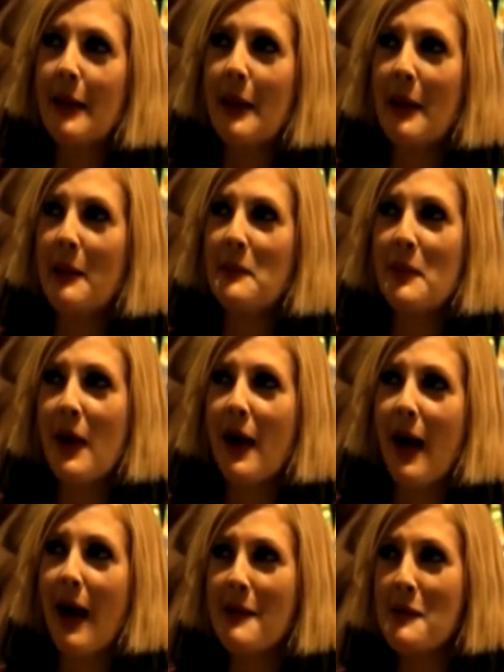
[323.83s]
Um,
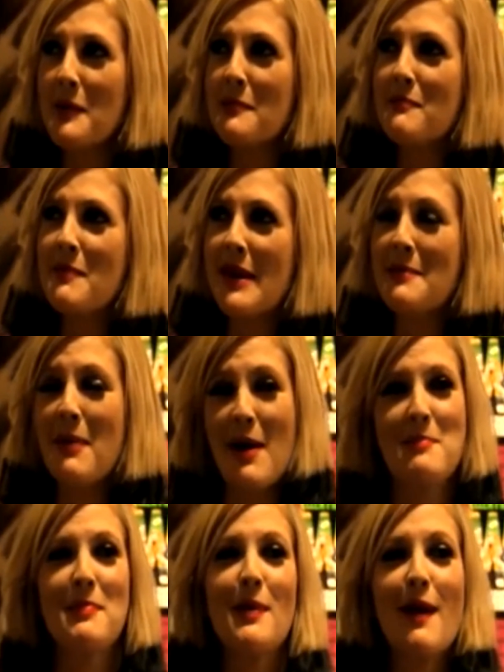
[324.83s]
I would make
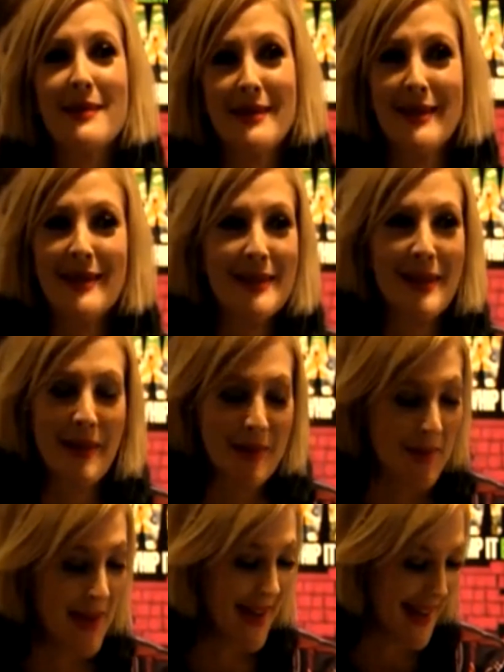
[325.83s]
paparazzis go
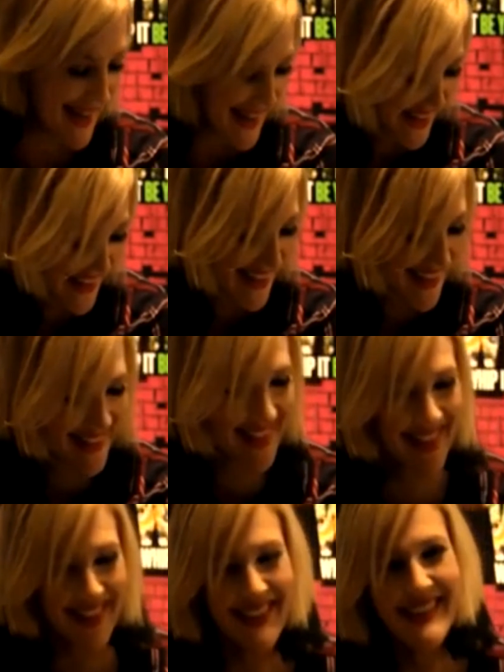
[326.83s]
away,
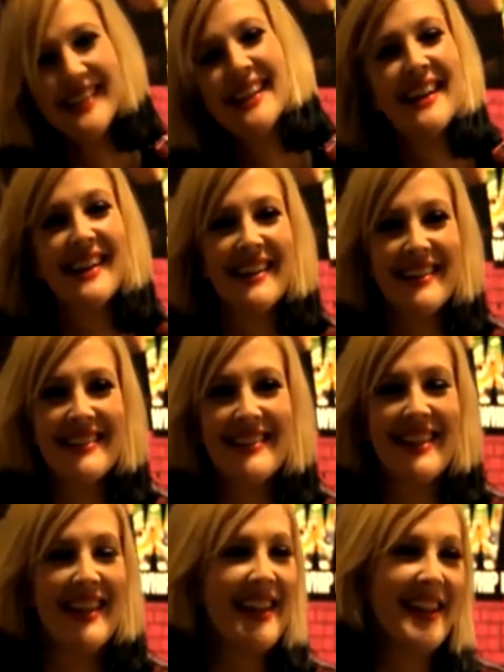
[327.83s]
because
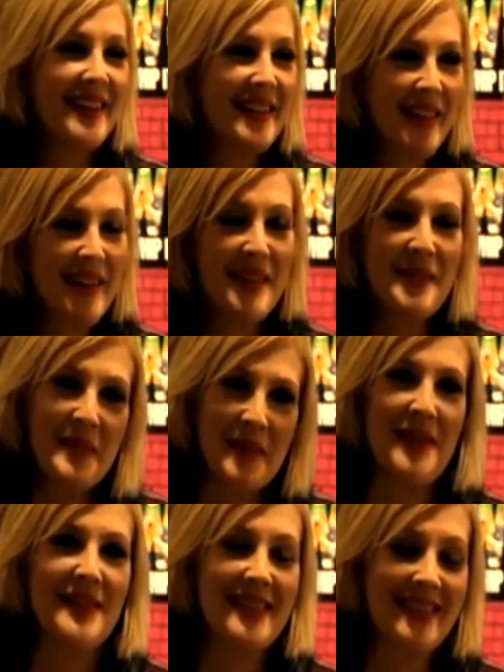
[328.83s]
they are the
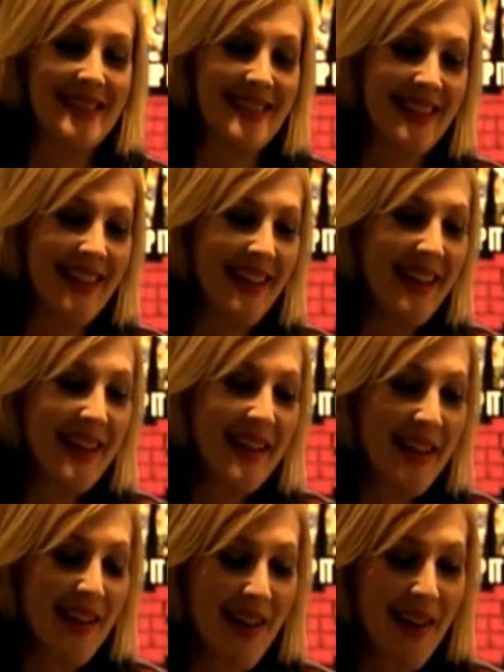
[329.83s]
worst.
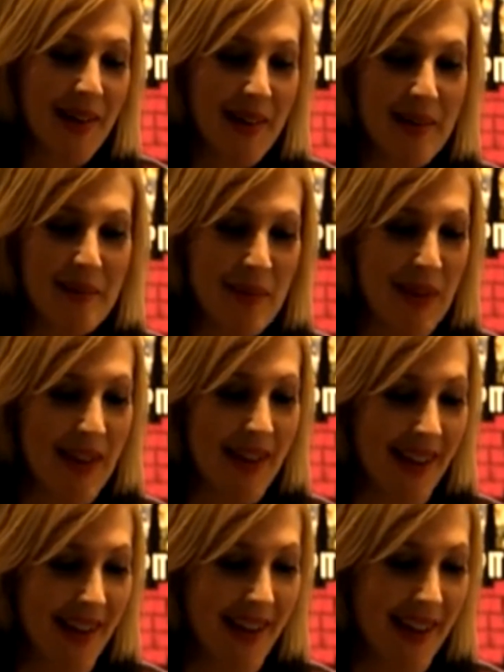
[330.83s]
Um,
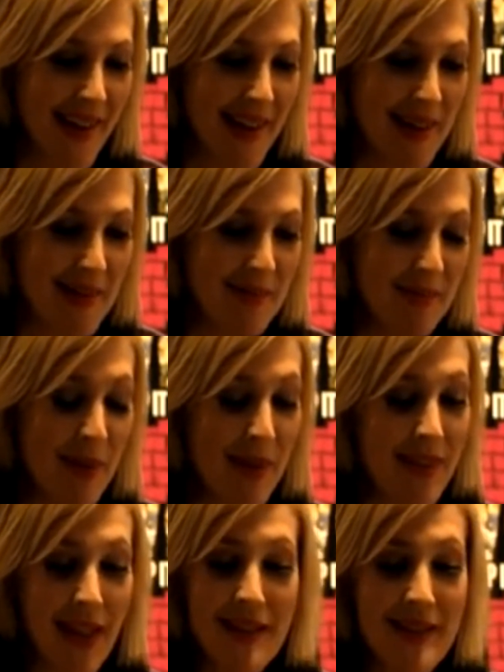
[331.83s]
uh,
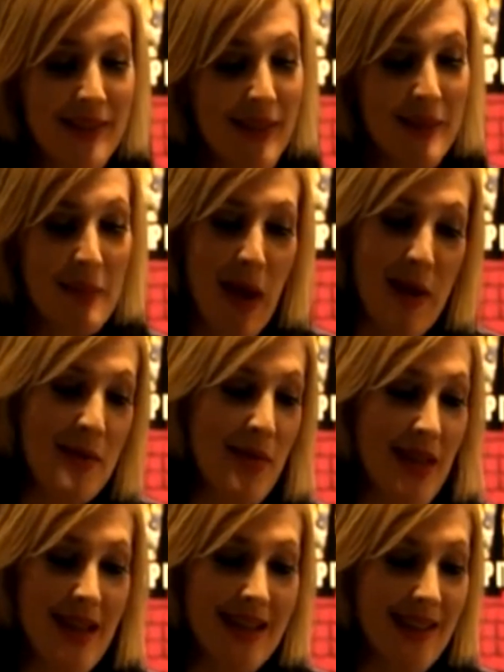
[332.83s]
but that's just my
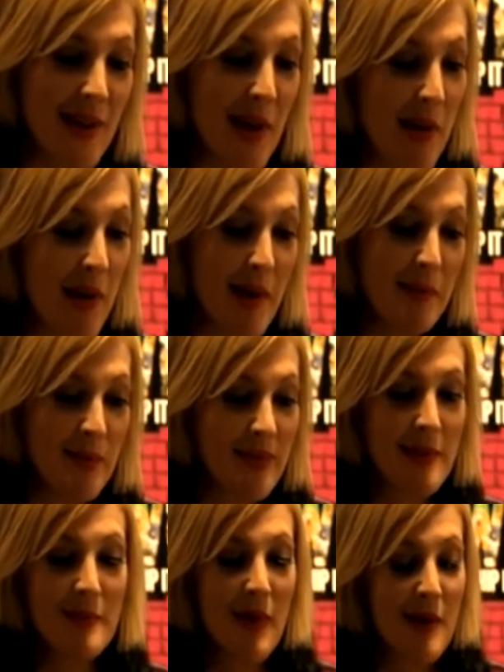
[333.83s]
thing, you know. I'm
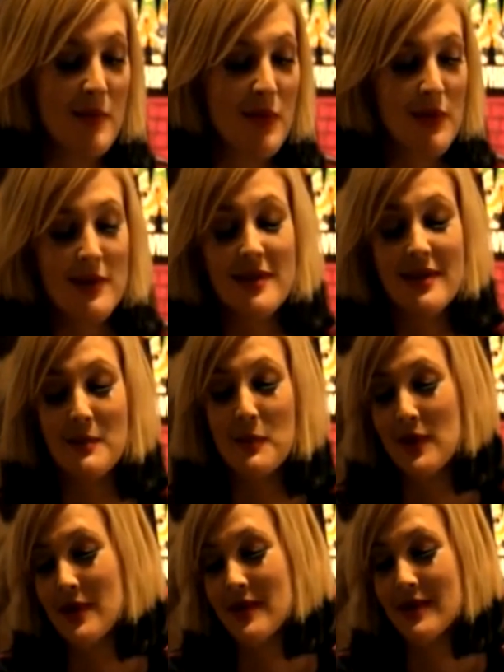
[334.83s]
some. I'm sure
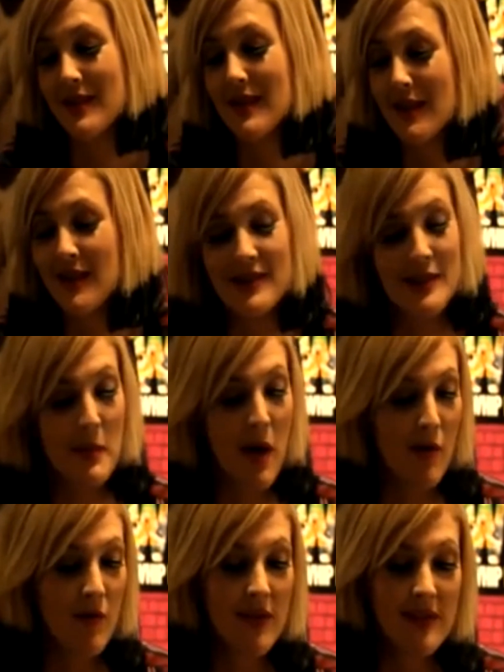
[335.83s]
someone in some
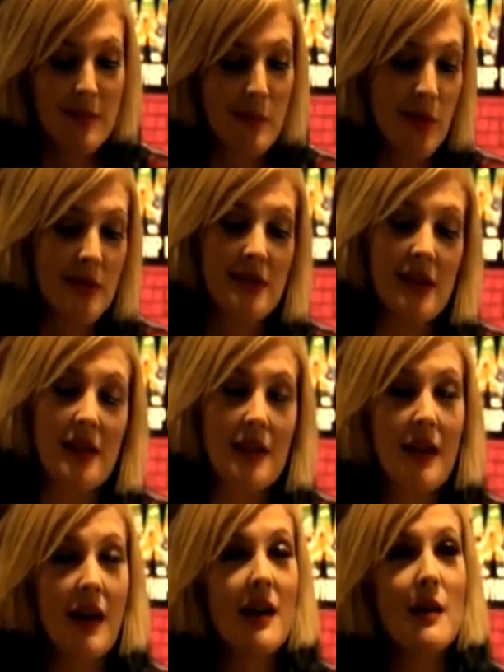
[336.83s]
office somewhere is
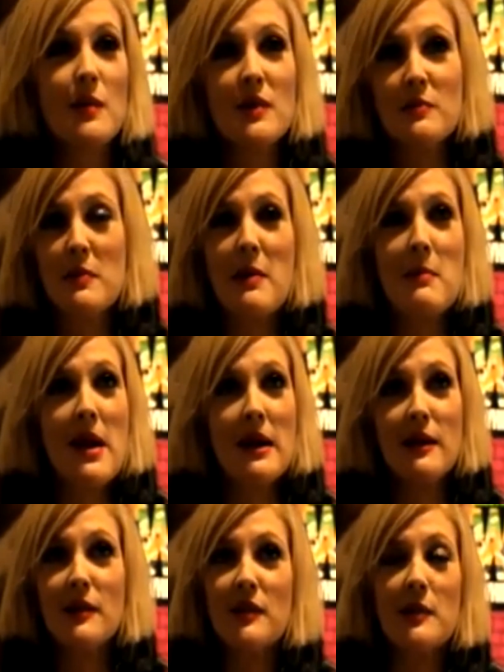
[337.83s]
like, God, I wish my
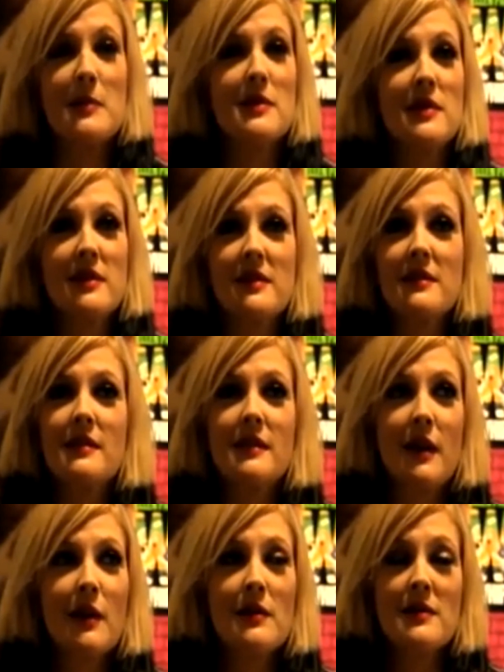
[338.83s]
manager would just
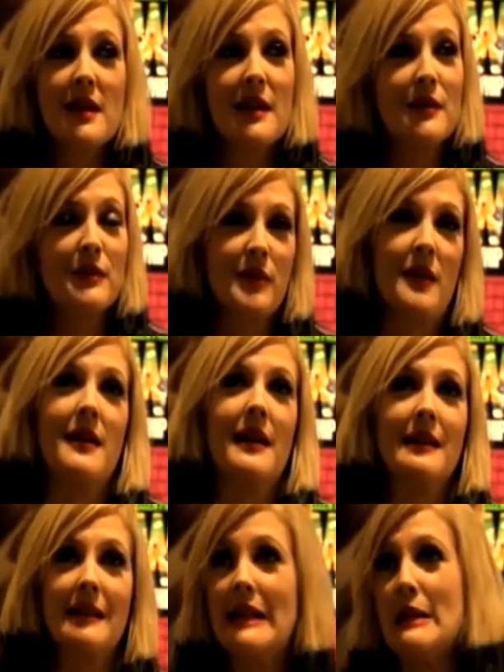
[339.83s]
go take a
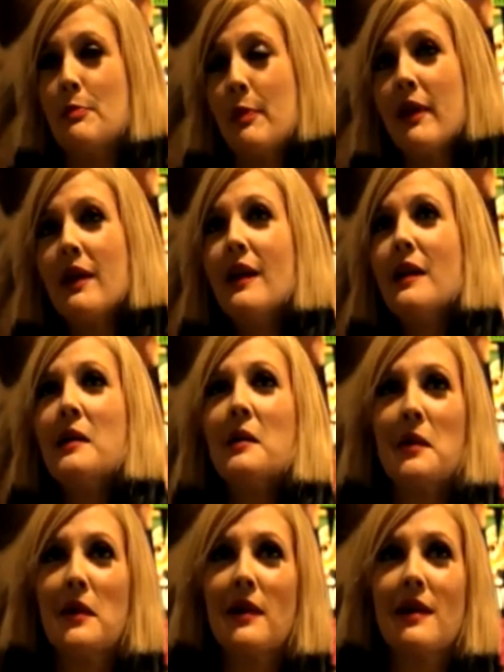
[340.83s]
flying leap,
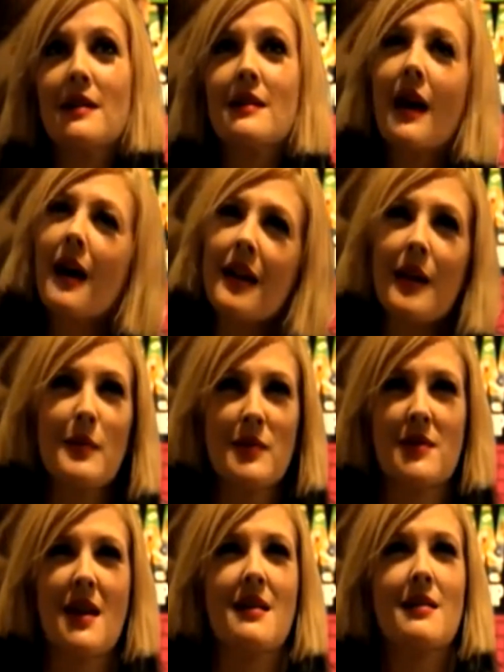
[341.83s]
or God, I
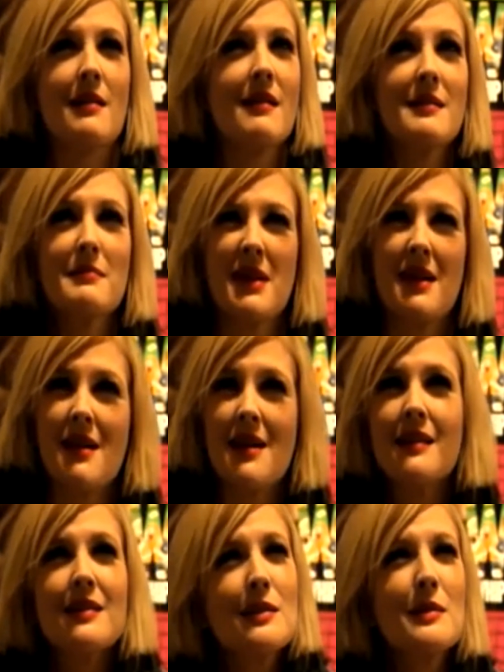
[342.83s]
wish that girl in my
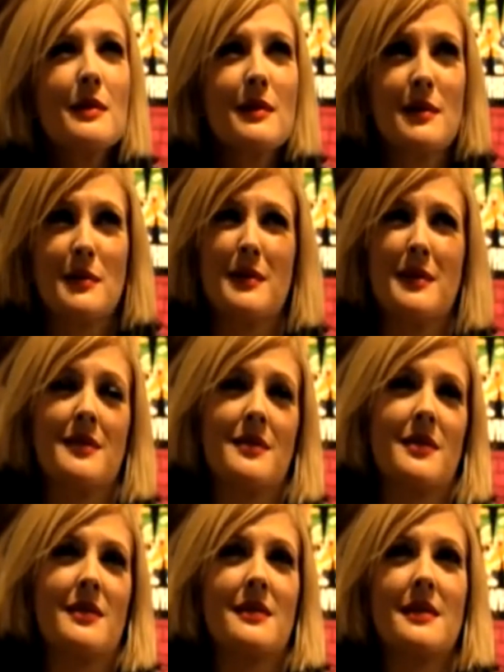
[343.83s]
high school who was
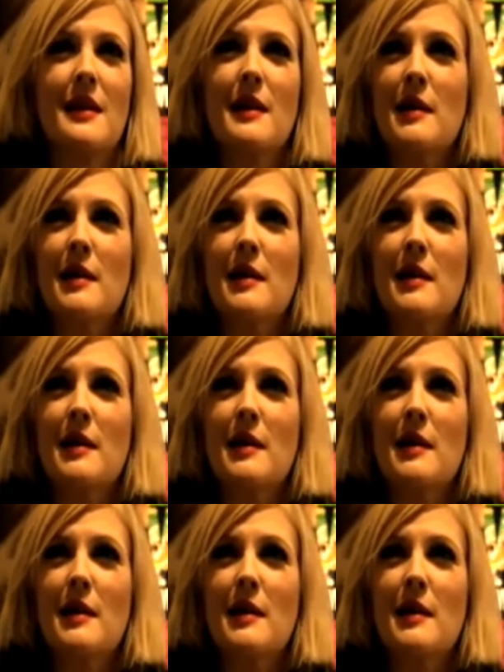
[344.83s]
just